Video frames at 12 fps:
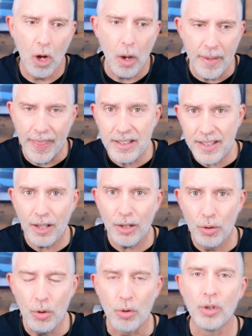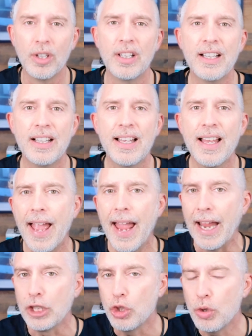Oh man, that's kind of cool.
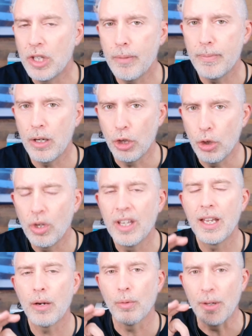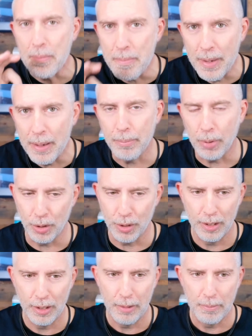And you can get remembered
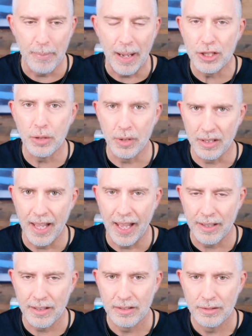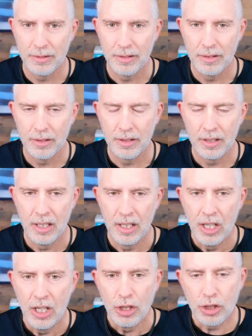by doing that.
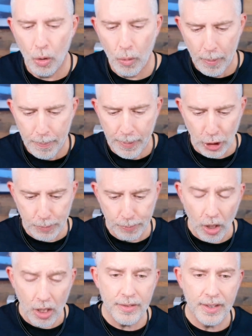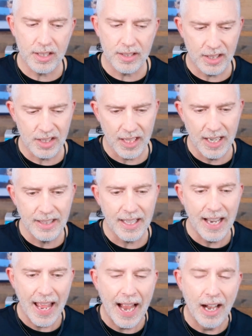So there's part of this that's saying
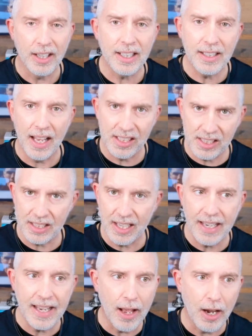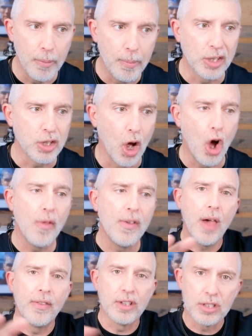that how can I stand out amongst all
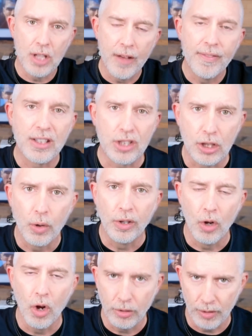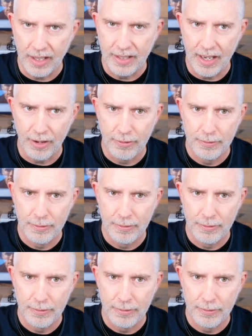the other stuff that's going on right now?